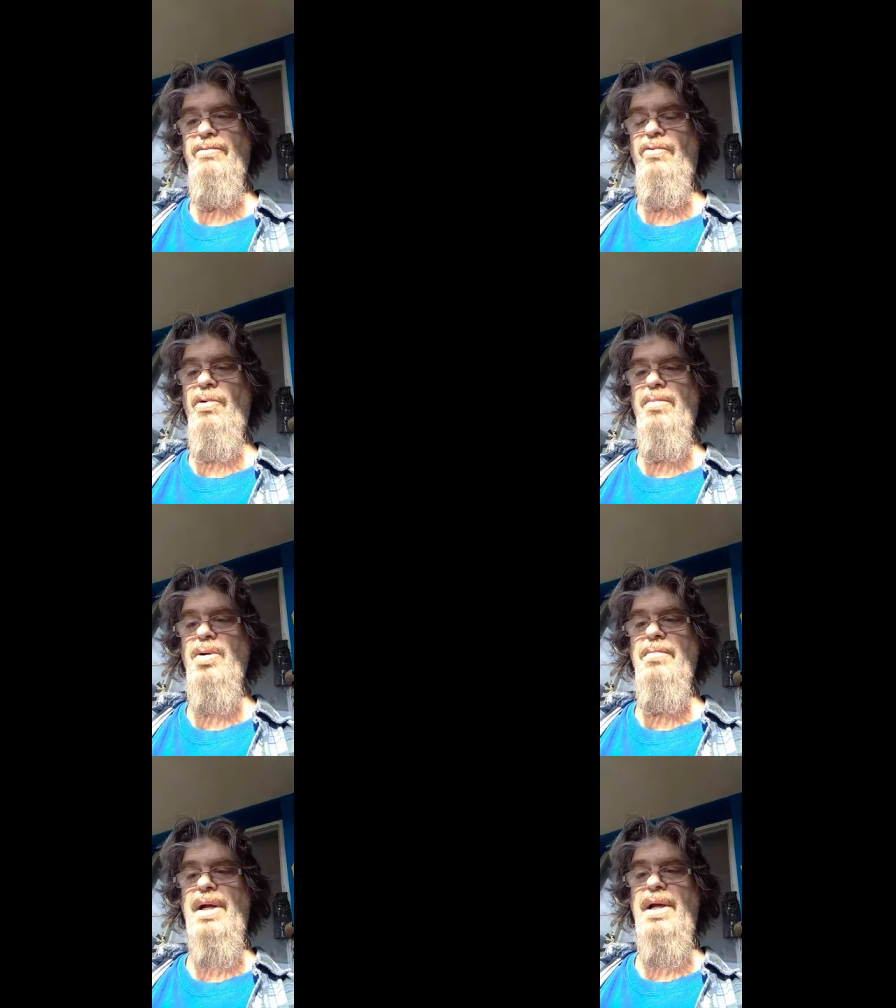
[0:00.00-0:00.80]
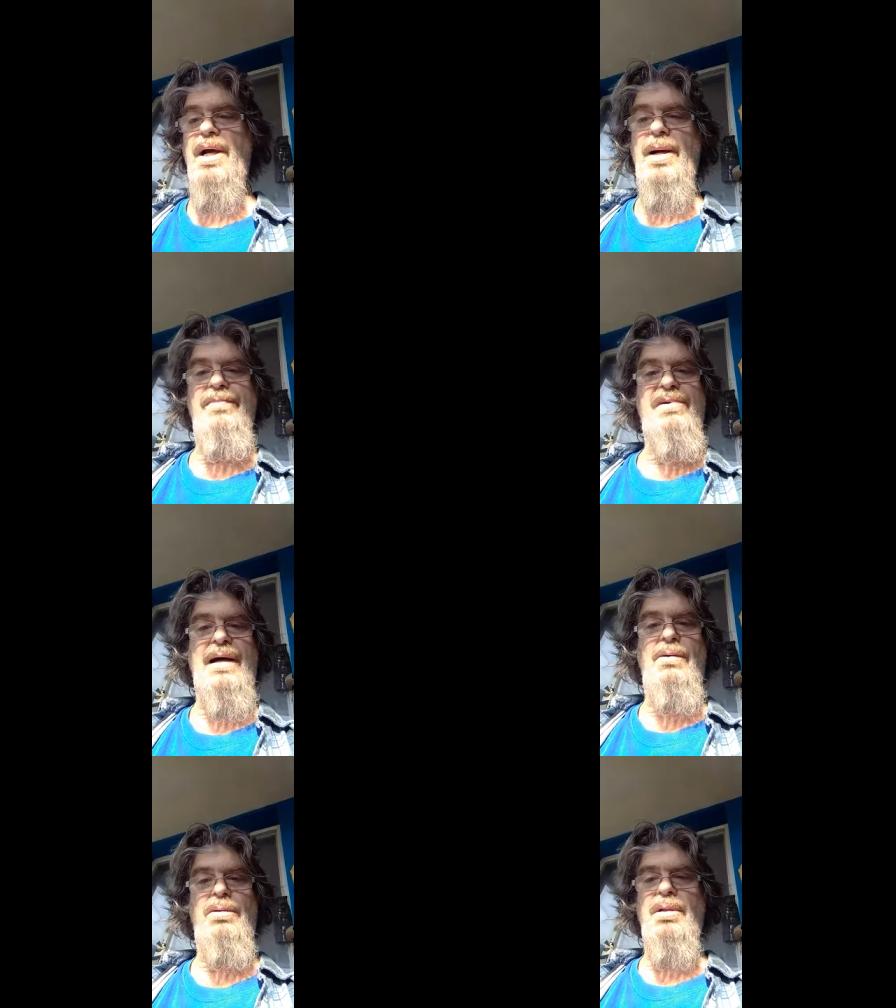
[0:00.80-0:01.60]
former mayhaps
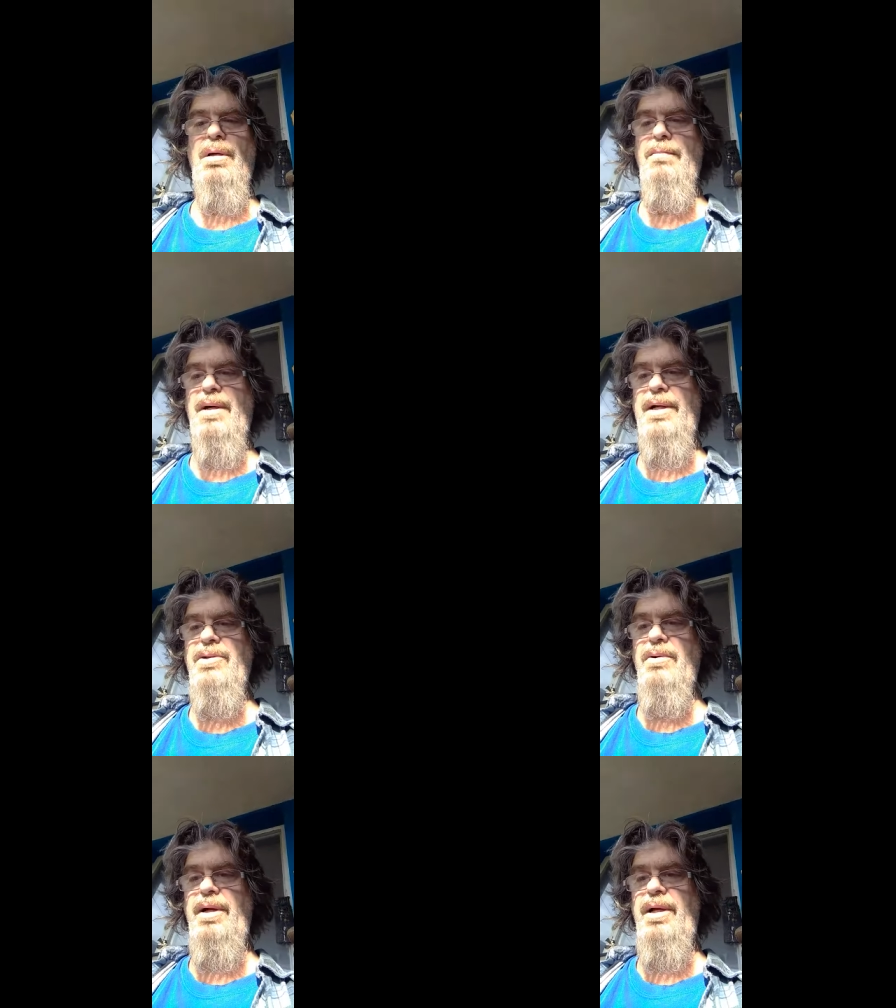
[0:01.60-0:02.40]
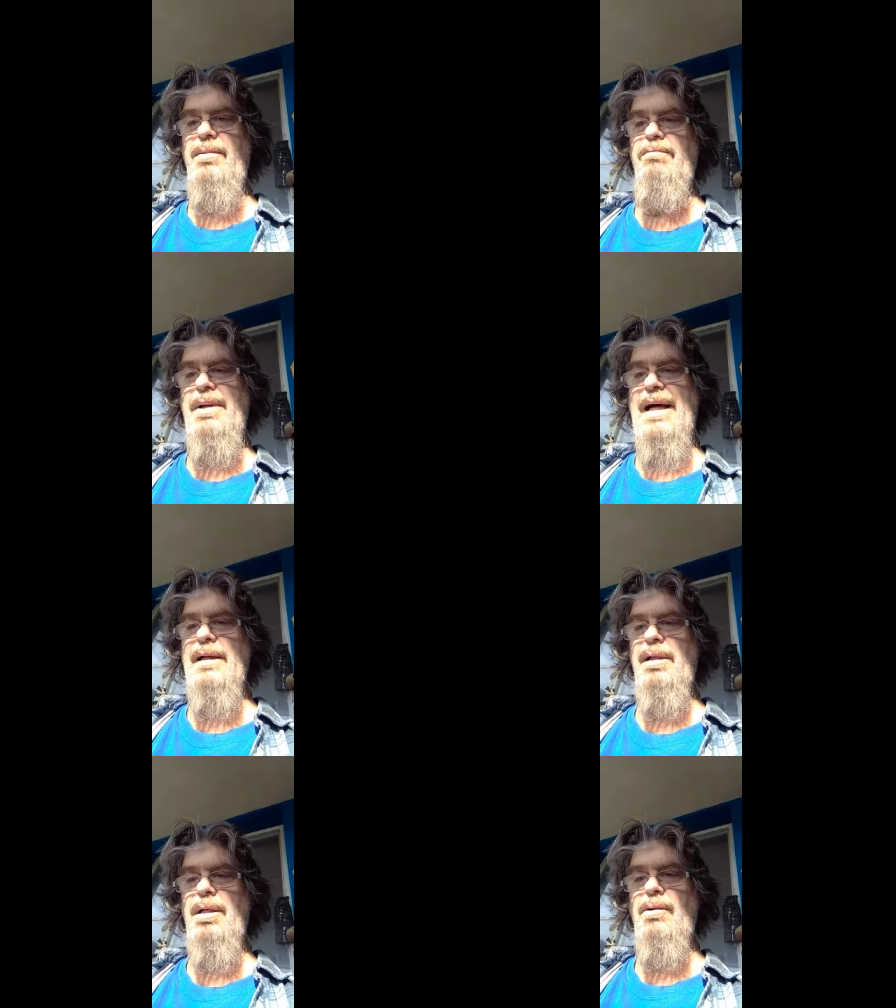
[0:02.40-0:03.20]
outlaw by trade,
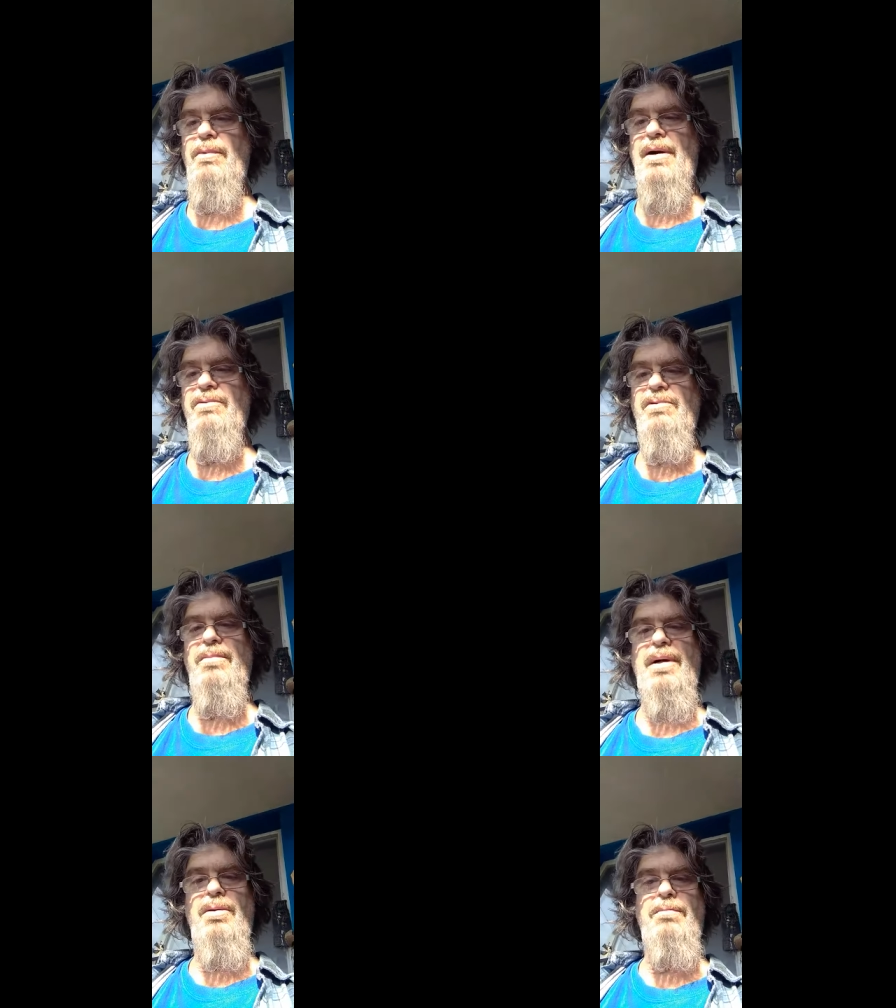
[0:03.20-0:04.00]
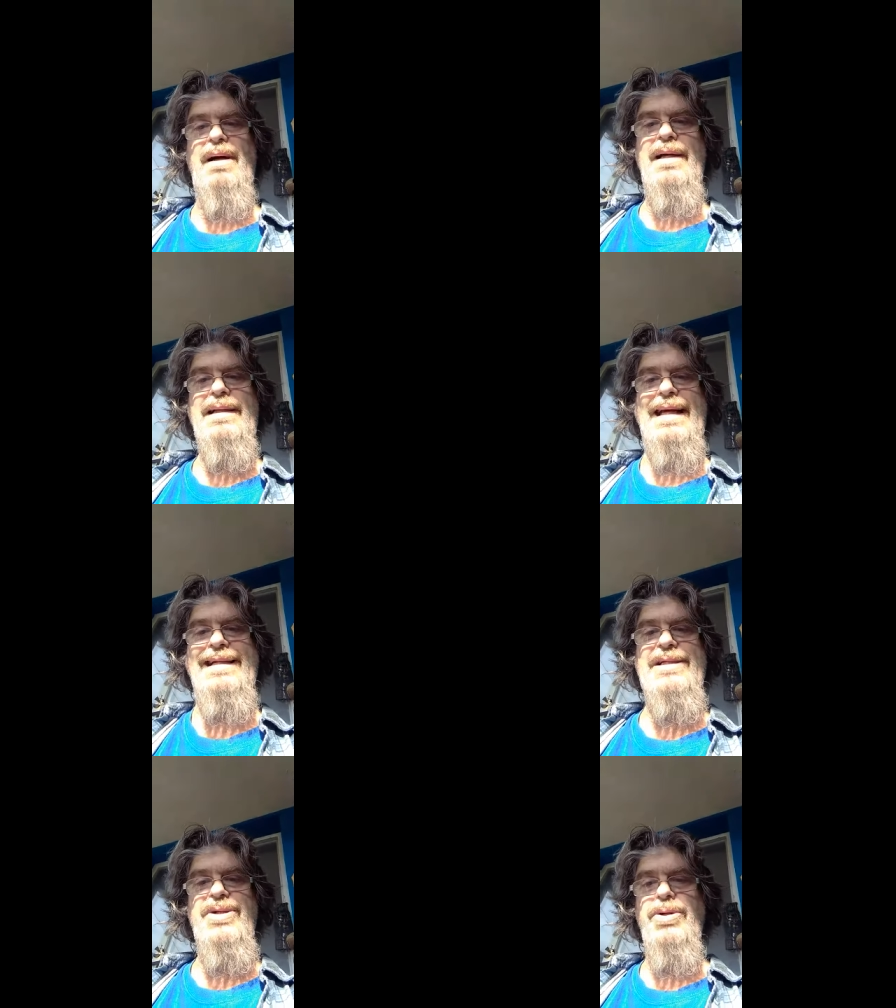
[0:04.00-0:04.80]
bad luck roustabout by
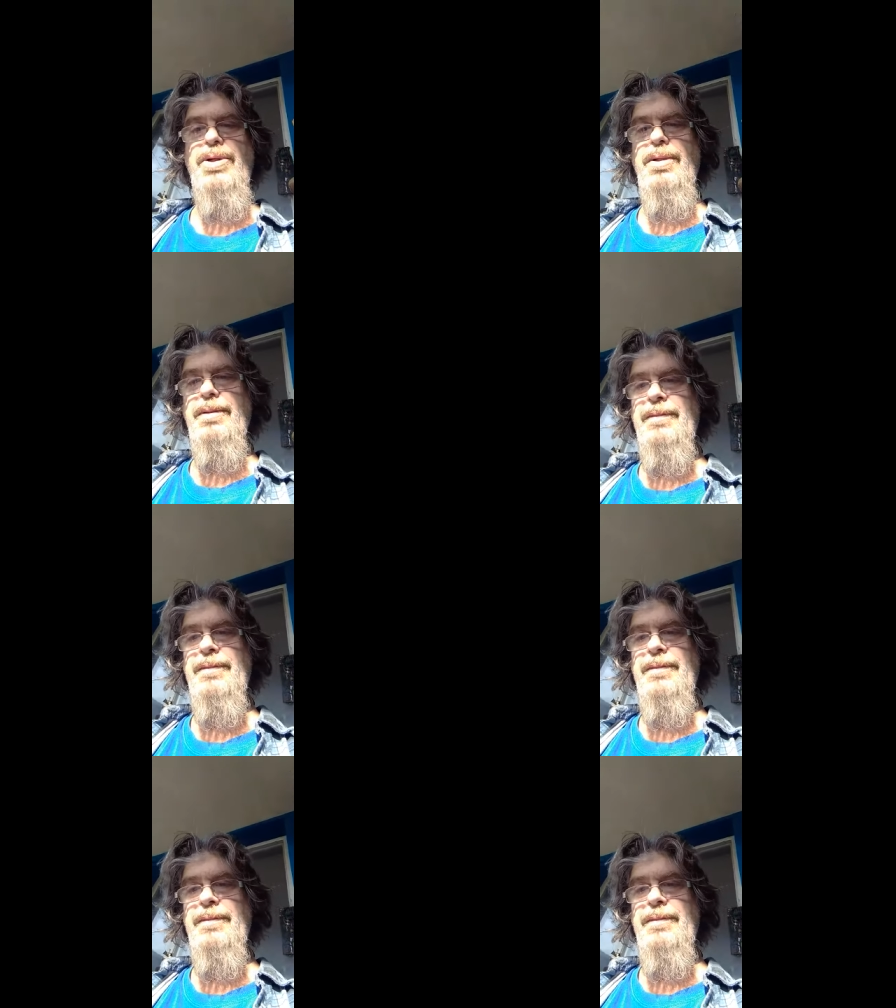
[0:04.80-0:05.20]
nature.